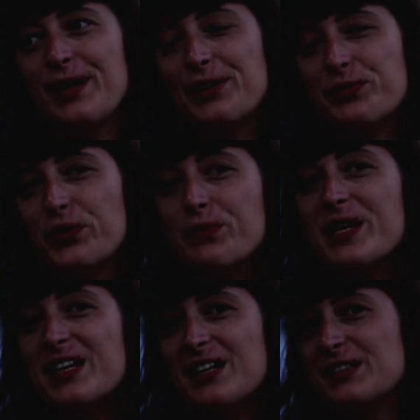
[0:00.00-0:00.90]
And for
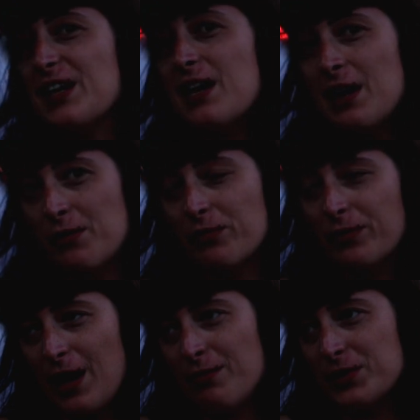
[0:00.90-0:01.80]
me, as
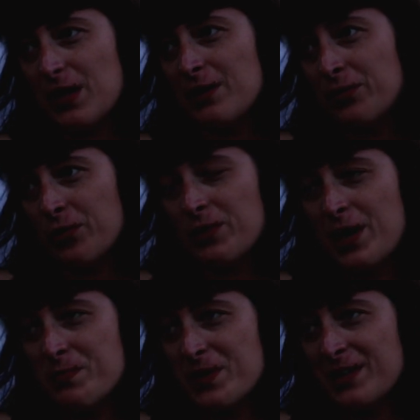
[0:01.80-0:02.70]
I grown
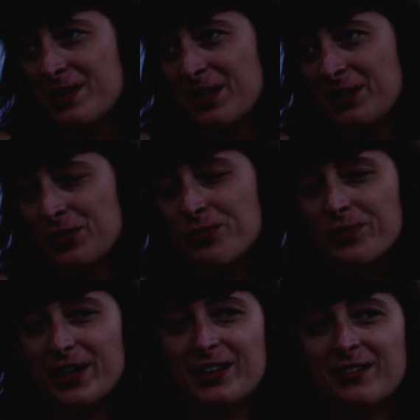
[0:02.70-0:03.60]
up in
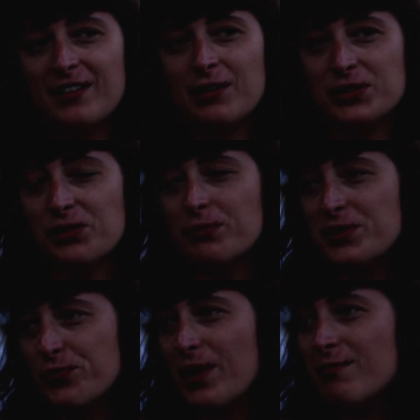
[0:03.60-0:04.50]
Ukraine, I was
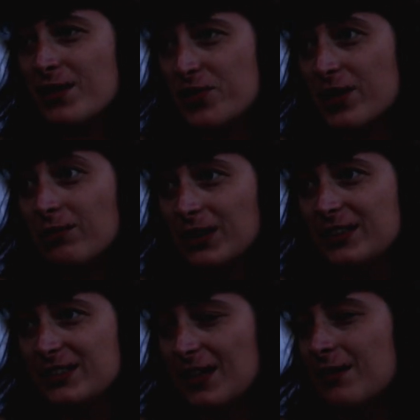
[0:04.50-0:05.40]
always driving
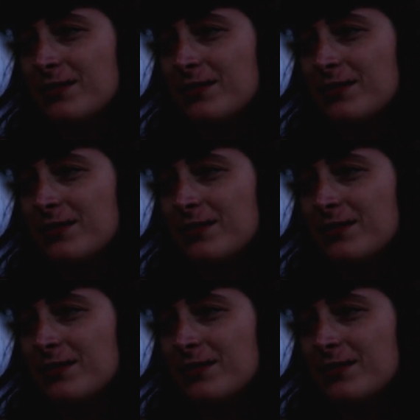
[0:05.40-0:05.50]
Jigulis.